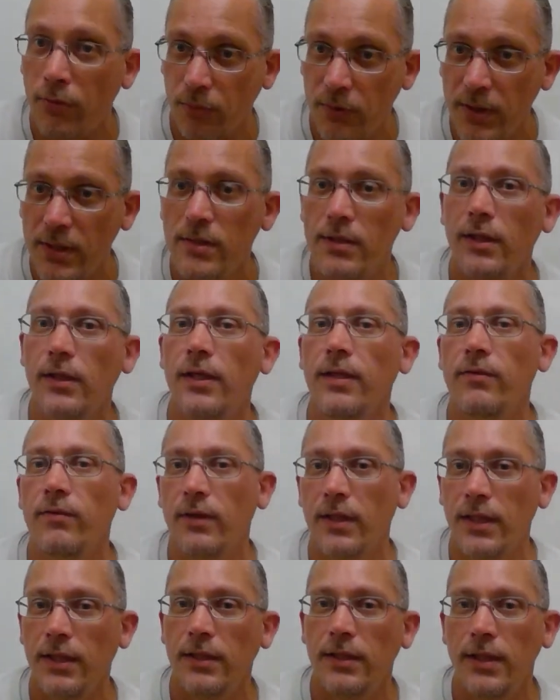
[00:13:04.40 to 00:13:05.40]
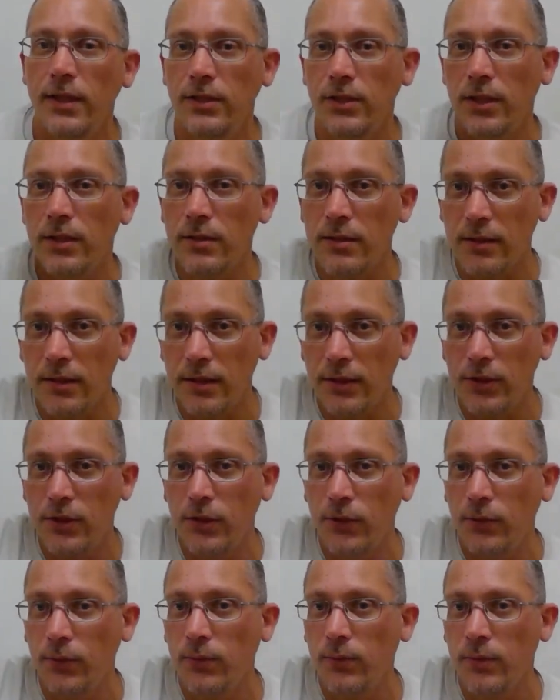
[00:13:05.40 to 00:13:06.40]
3 significant digits, the
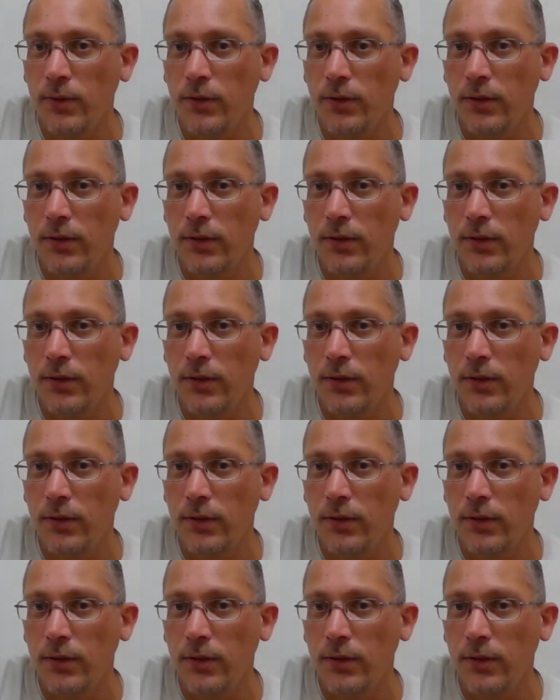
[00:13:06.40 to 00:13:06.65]
2,